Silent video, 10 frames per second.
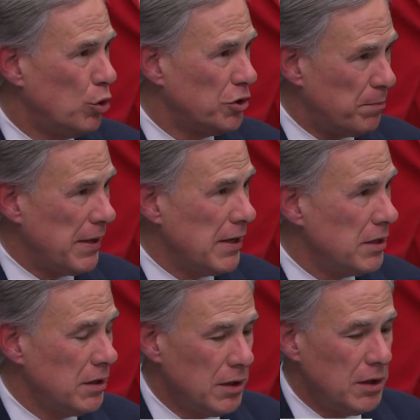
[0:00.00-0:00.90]

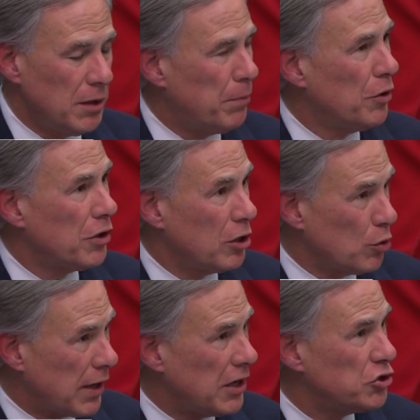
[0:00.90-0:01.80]
depend upon the
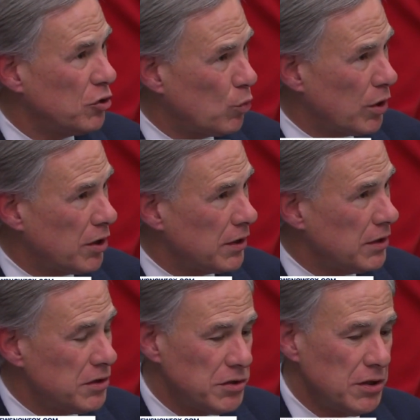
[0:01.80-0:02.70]
location, where it
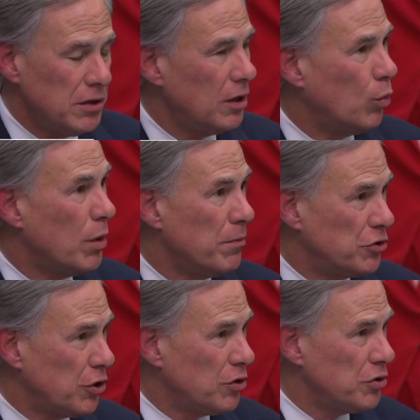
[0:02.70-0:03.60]
is, what
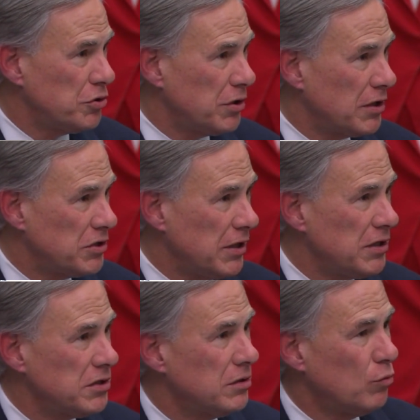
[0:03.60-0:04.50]
materials
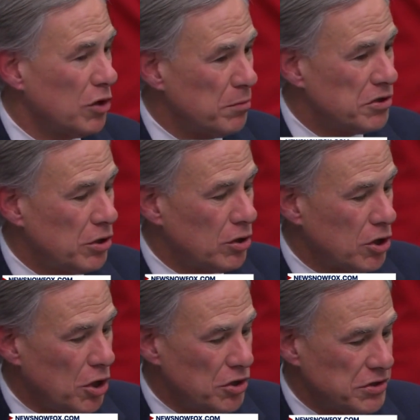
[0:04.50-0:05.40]
exist, what the material
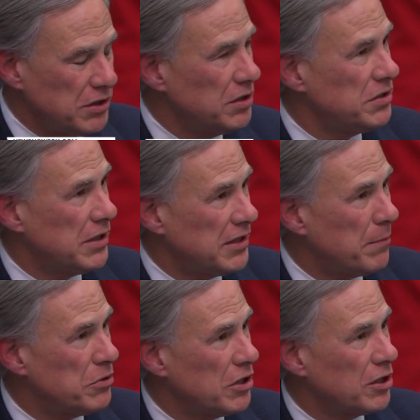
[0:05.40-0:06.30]
cost is at
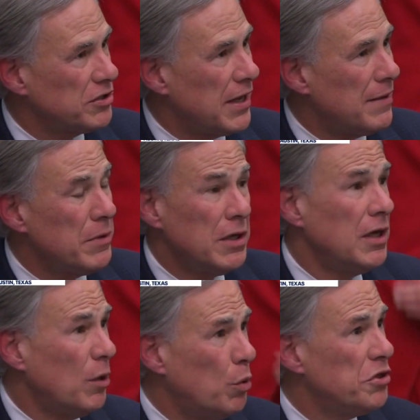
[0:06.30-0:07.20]
that particular time,
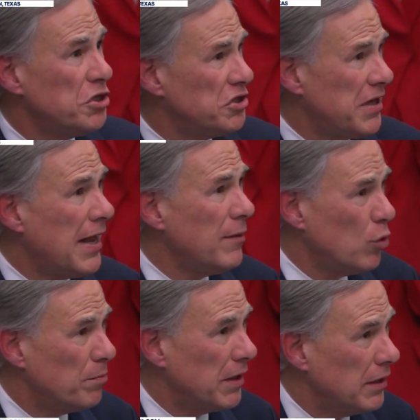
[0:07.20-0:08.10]
and what the design
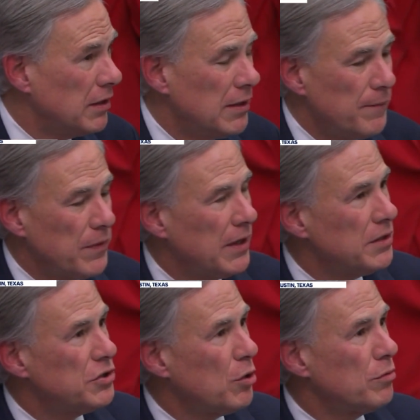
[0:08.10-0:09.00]
will be.
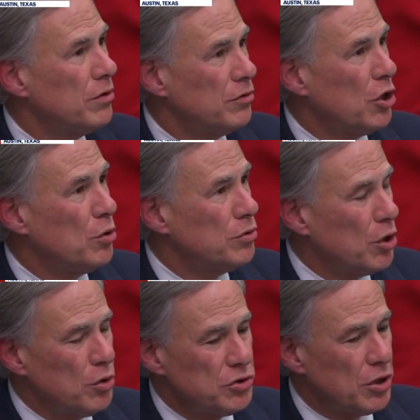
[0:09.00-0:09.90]
And so
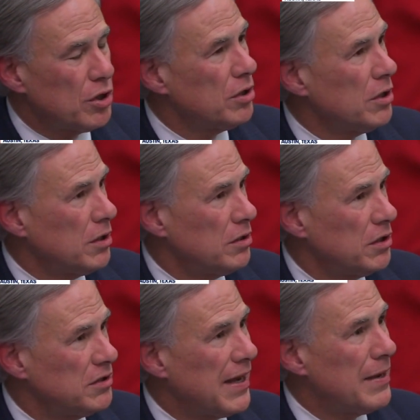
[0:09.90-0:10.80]
those are
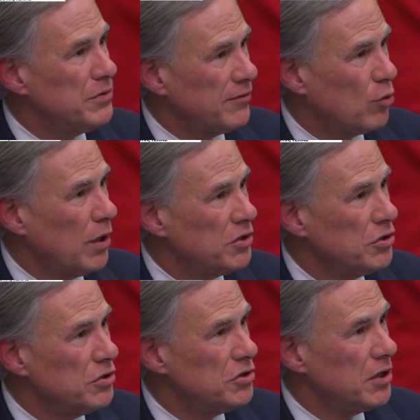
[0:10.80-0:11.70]
the types of
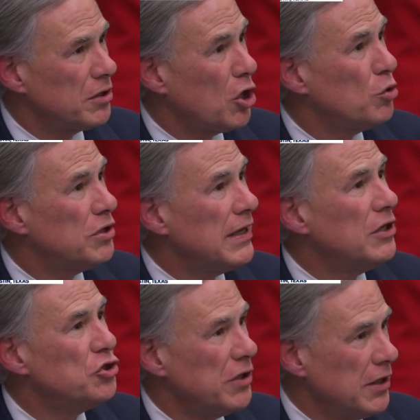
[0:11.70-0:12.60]
questions that go to
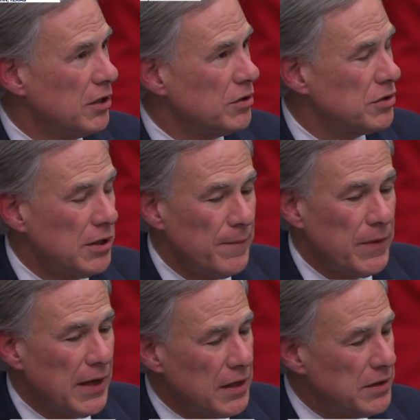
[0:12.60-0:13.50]
engineers.
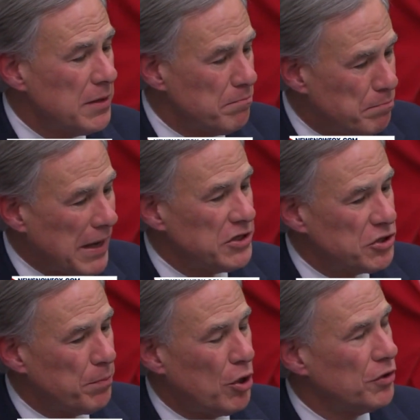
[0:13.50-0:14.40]
And then based
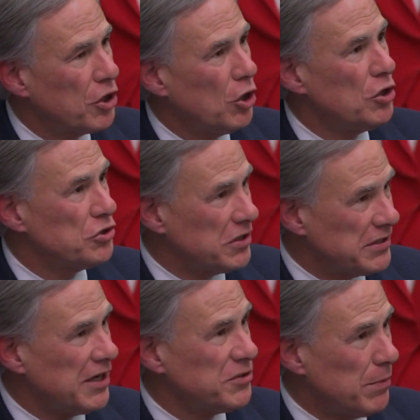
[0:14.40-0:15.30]
upon the cost
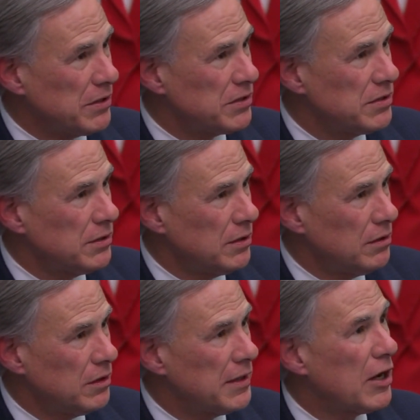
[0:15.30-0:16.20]
assessments
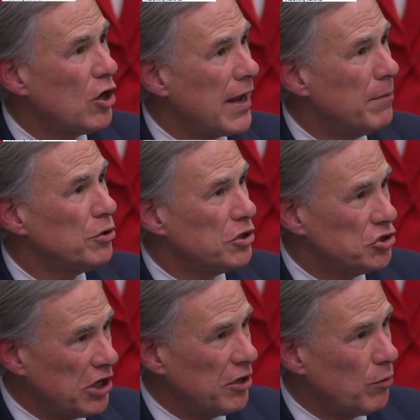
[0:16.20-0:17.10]
that they are able to
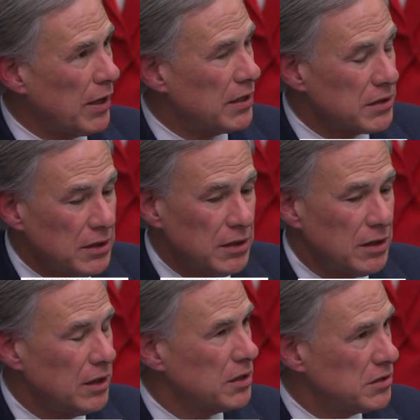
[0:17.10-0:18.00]
generate,
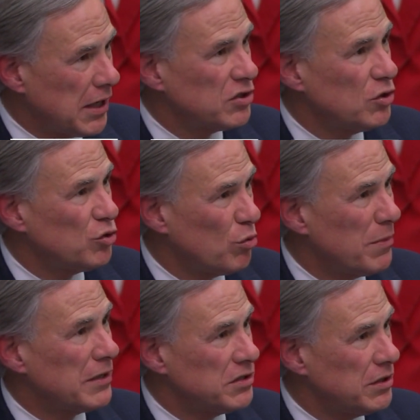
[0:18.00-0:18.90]
Texas will
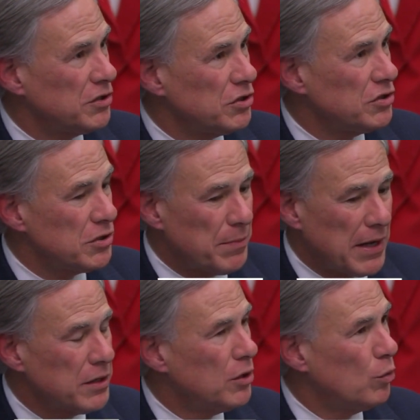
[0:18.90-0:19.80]
make decisions
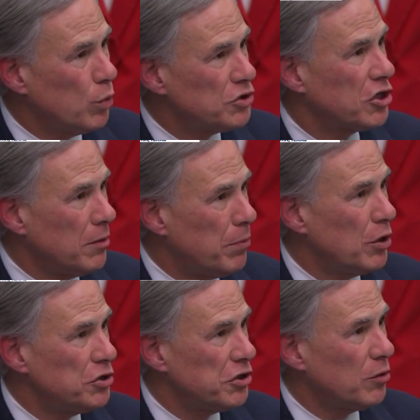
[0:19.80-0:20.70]
about which
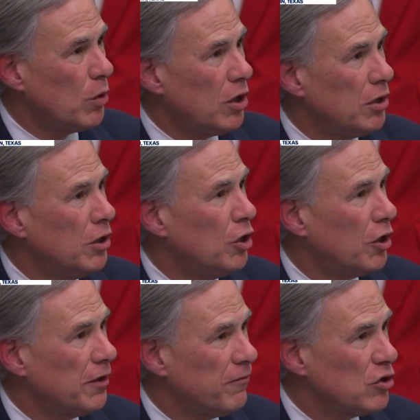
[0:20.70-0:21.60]
components of the wall
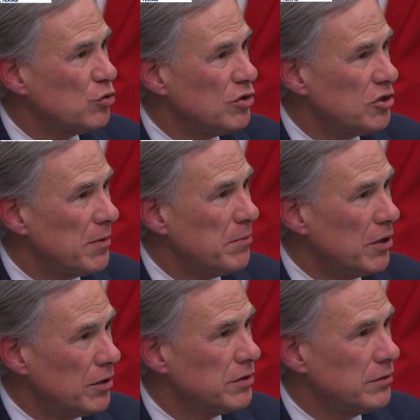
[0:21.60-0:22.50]
are the first ones to be
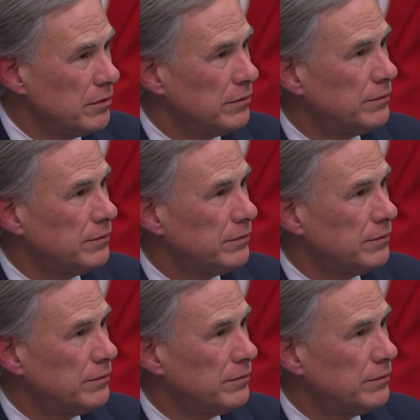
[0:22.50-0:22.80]
built. Are